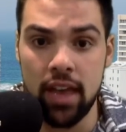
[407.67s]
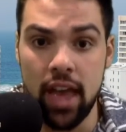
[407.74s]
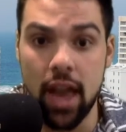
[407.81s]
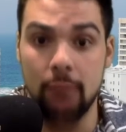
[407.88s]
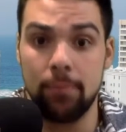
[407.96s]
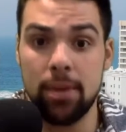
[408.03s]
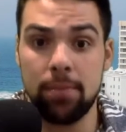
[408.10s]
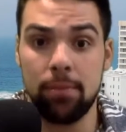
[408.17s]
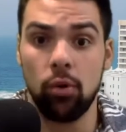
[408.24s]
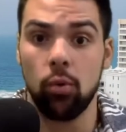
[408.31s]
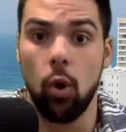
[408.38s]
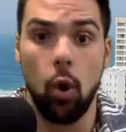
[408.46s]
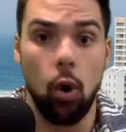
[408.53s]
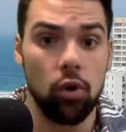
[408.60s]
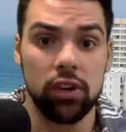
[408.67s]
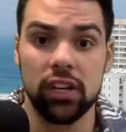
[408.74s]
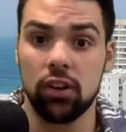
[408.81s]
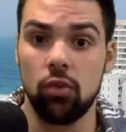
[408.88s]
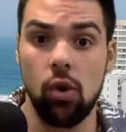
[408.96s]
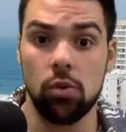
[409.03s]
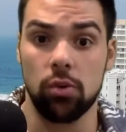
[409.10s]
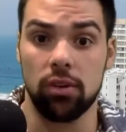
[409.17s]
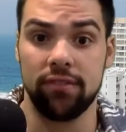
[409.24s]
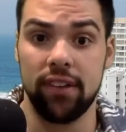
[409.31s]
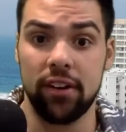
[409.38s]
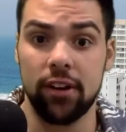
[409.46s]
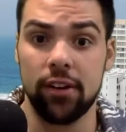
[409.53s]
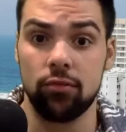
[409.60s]
And people all year long were
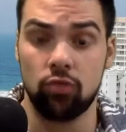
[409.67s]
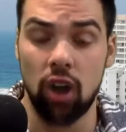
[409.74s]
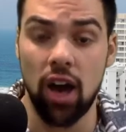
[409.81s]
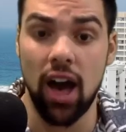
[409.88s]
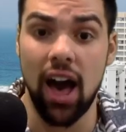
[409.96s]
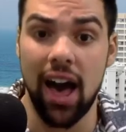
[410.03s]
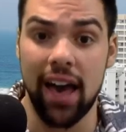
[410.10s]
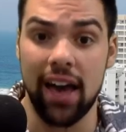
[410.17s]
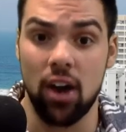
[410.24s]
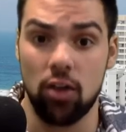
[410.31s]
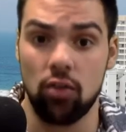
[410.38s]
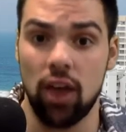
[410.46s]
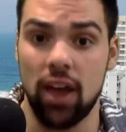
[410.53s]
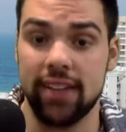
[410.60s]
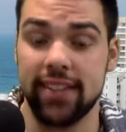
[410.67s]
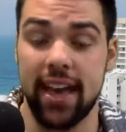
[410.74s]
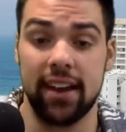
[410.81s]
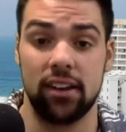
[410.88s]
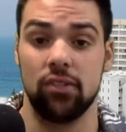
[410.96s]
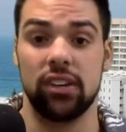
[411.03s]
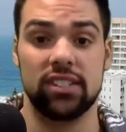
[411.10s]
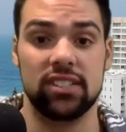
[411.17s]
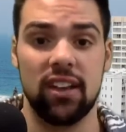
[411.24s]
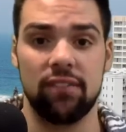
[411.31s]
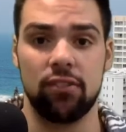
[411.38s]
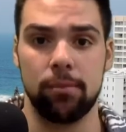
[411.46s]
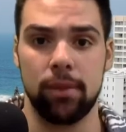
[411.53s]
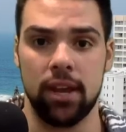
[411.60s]
very high on Ryan Tannehill, except
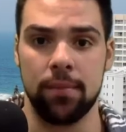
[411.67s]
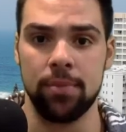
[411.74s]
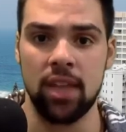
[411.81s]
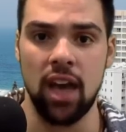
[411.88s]
for me.